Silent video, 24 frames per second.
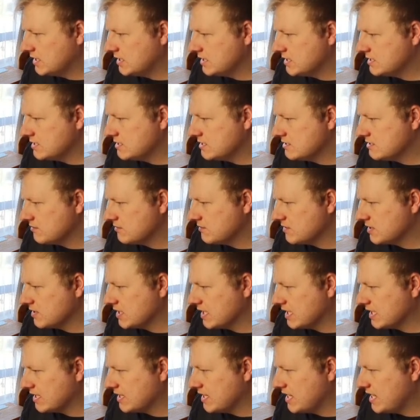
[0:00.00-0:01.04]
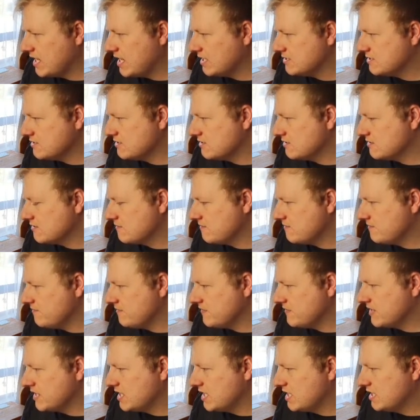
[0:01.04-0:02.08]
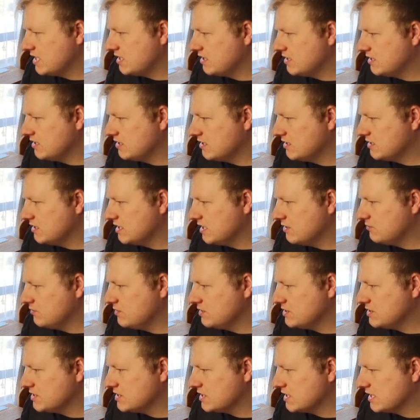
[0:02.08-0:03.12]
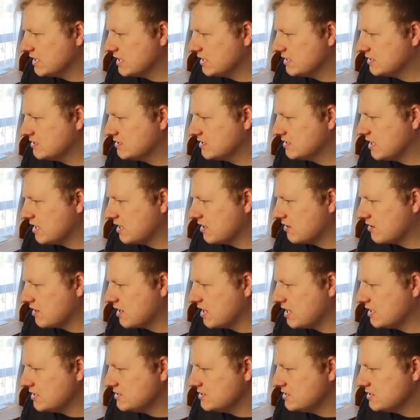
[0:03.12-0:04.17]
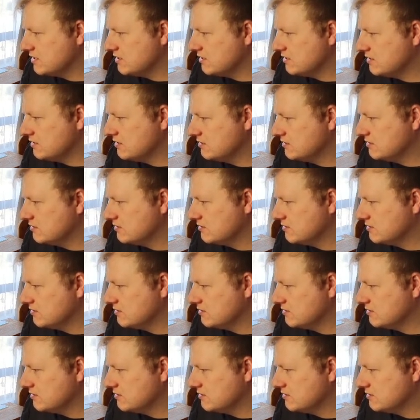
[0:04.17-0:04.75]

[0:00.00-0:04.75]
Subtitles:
something like that. Then we select our icing,